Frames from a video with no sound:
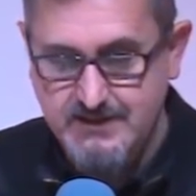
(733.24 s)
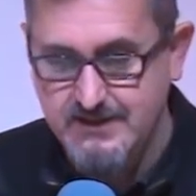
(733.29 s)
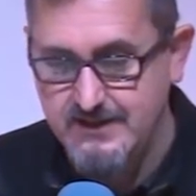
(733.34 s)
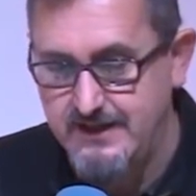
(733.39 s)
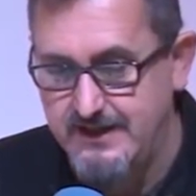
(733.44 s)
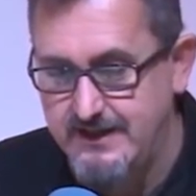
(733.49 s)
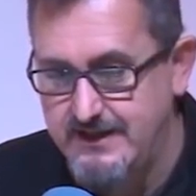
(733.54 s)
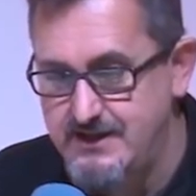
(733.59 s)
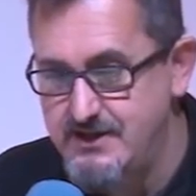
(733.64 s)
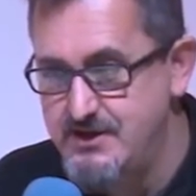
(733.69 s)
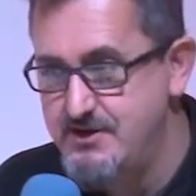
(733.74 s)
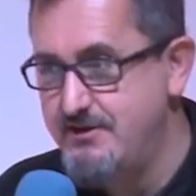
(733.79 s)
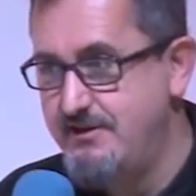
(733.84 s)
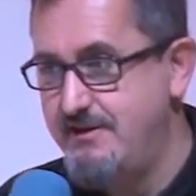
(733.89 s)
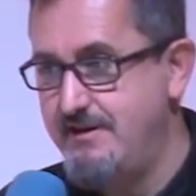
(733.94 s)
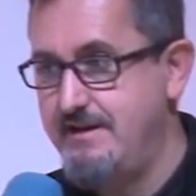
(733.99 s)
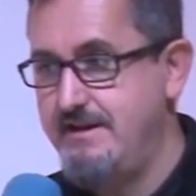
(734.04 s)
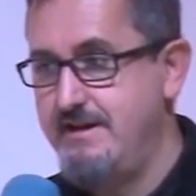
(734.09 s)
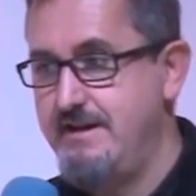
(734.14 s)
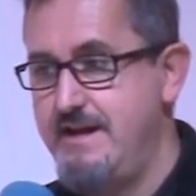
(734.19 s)
uh,
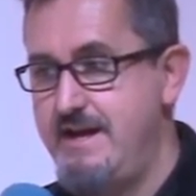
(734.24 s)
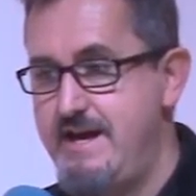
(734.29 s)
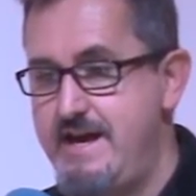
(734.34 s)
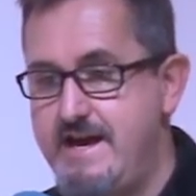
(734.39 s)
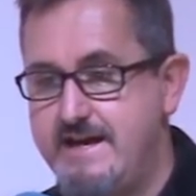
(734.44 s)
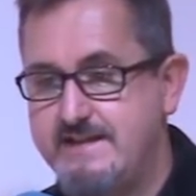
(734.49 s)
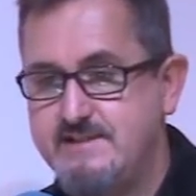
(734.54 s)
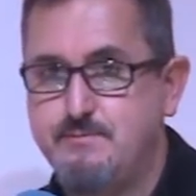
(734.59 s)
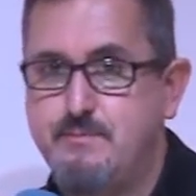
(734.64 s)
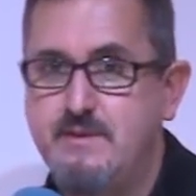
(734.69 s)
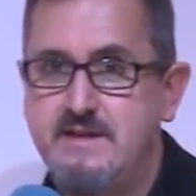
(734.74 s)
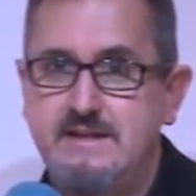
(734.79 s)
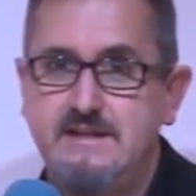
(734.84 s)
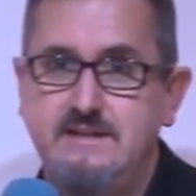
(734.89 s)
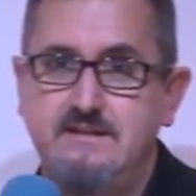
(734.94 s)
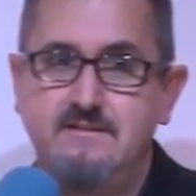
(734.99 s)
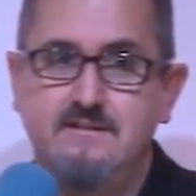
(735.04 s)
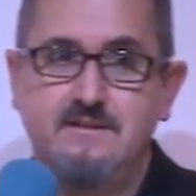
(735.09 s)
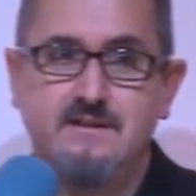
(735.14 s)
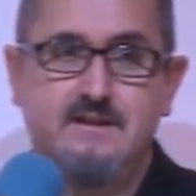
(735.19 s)
has
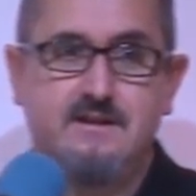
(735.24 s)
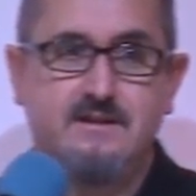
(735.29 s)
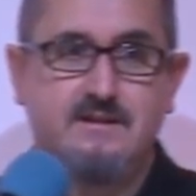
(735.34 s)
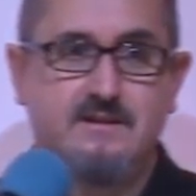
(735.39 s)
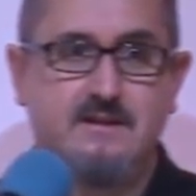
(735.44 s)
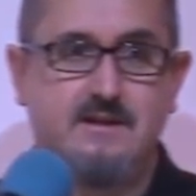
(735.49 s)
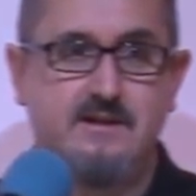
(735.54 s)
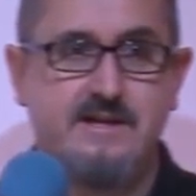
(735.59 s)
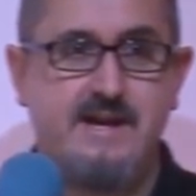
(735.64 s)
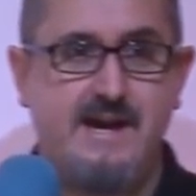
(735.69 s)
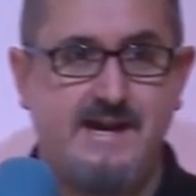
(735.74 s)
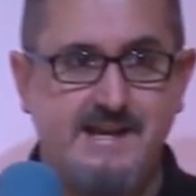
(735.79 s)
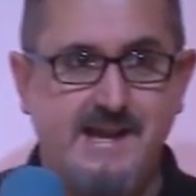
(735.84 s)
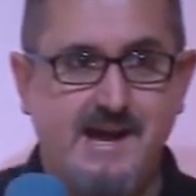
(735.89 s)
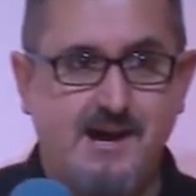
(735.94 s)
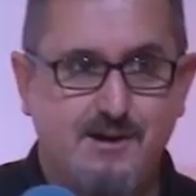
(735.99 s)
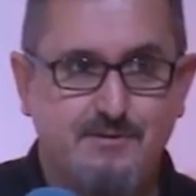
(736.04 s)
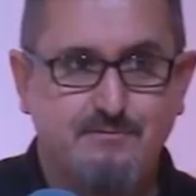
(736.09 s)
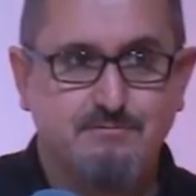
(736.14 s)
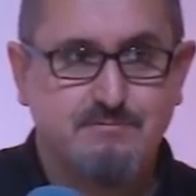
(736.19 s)
been okay,
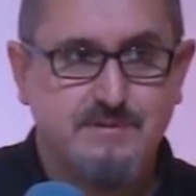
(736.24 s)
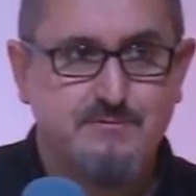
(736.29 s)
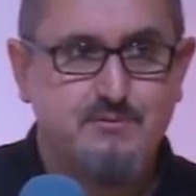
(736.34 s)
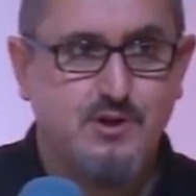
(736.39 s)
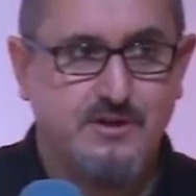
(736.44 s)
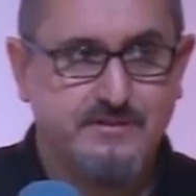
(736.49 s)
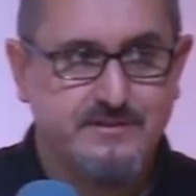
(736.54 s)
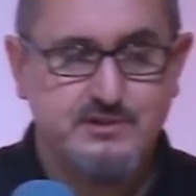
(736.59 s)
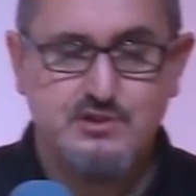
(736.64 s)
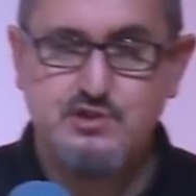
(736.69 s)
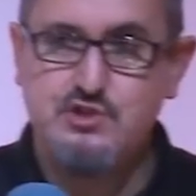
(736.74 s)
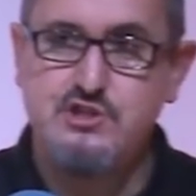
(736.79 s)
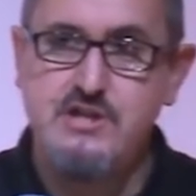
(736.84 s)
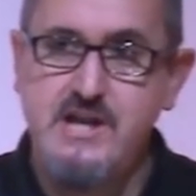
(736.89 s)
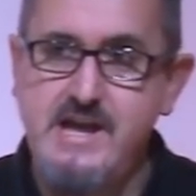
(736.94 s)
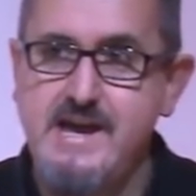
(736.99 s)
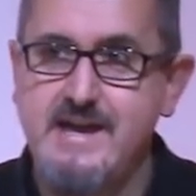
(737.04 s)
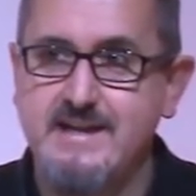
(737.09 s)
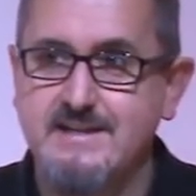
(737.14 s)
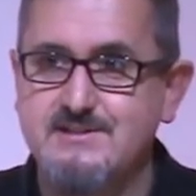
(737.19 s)
now we've got this
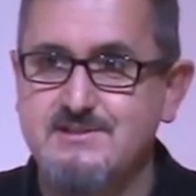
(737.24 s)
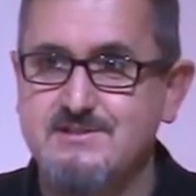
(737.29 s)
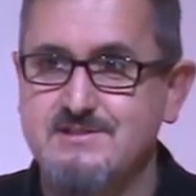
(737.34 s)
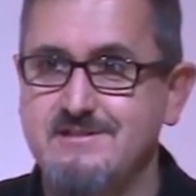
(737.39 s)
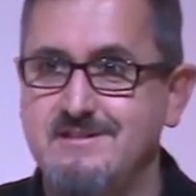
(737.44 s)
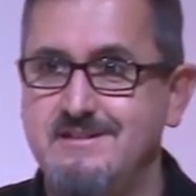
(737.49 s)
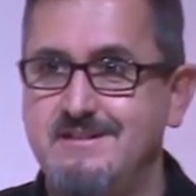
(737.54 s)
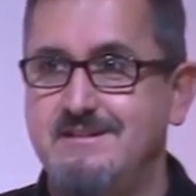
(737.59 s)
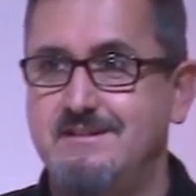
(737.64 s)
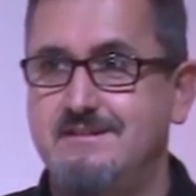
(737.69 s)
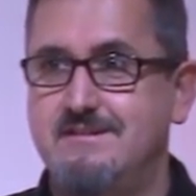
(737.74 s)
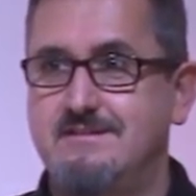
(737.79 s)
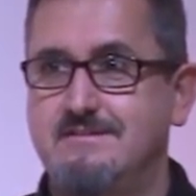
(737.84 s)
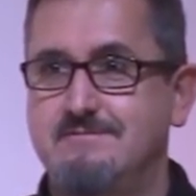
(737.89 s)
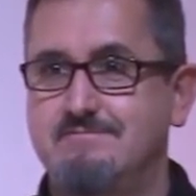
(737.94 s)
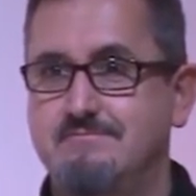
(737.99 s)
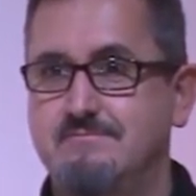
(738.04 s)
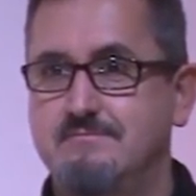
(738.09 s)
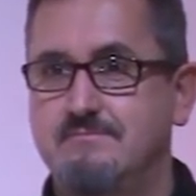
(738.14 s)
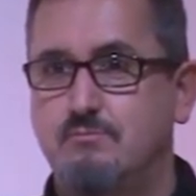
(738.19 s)
chance
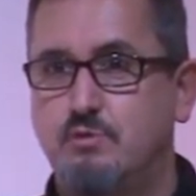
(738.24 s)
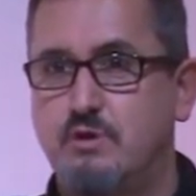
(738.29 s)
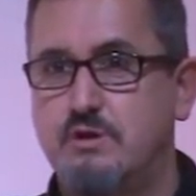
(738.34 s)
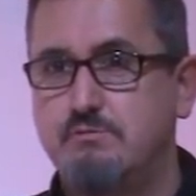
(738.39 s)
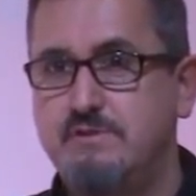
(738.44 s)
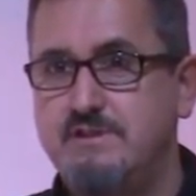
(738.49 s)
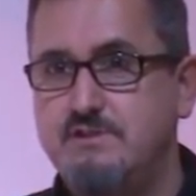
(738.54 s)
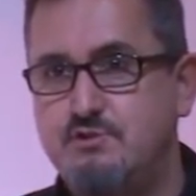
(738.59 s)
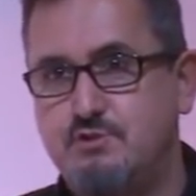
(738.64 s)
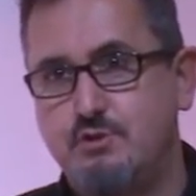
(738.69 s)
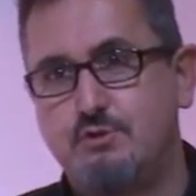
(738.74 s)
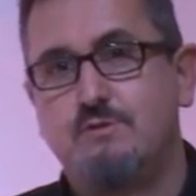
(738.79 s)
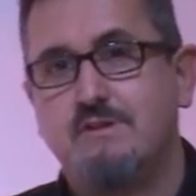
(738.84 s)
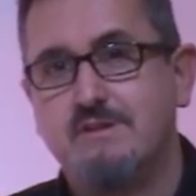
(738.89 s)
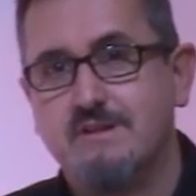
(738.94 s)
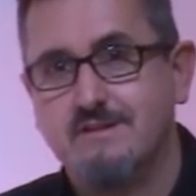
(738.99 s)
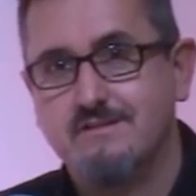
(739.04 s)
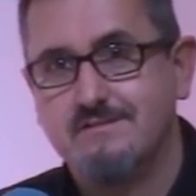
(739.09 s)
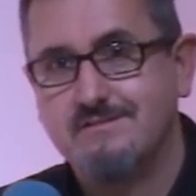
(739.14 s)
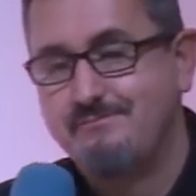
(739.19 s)
what do we do with
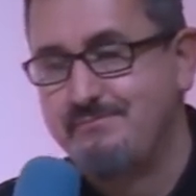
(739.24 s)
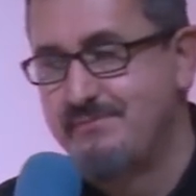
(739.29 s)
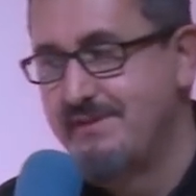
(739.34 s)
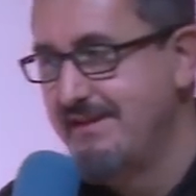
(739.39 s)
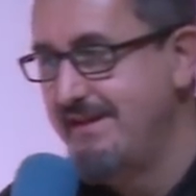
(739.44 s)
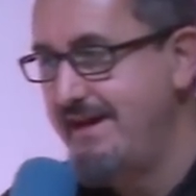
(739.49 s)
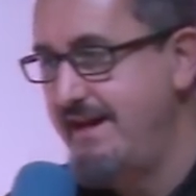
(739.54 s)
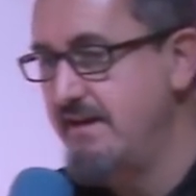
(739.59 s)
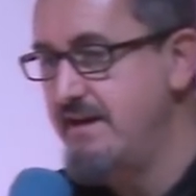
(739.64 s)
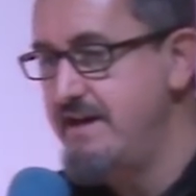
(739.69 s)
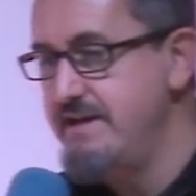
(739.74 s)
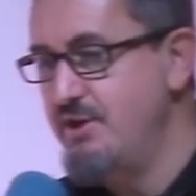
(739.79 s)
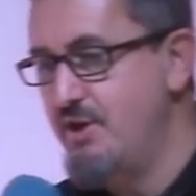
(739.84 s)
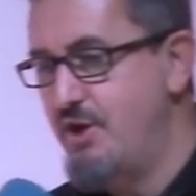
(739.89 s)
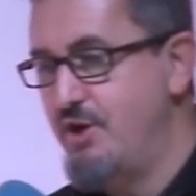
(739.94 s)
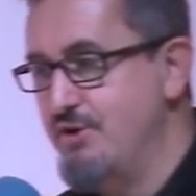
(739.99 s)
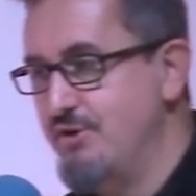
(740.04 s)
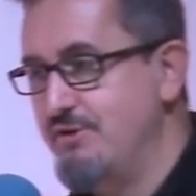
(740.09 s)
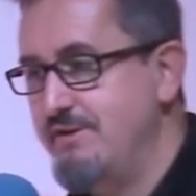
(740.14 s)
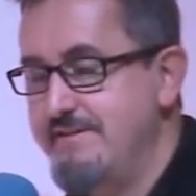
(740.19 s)
it? And I
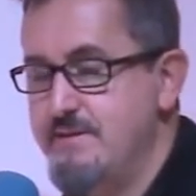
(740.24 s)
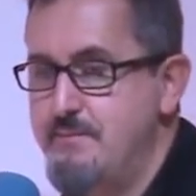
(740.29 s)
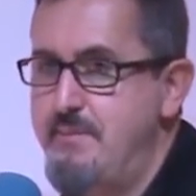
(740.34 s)
know in the